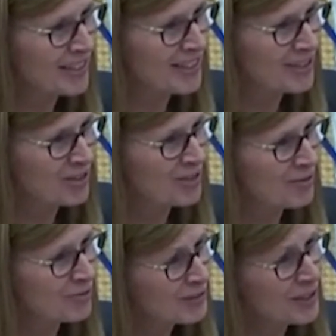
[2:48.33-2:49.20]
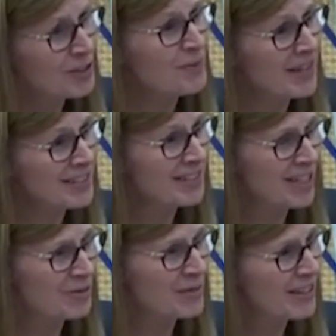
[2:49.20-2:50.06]
it is a really bad
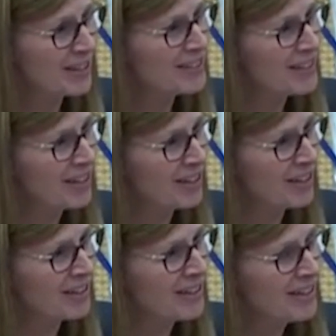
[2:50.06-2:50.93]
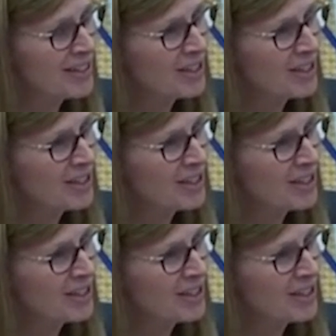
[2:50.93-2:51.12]
time to cut down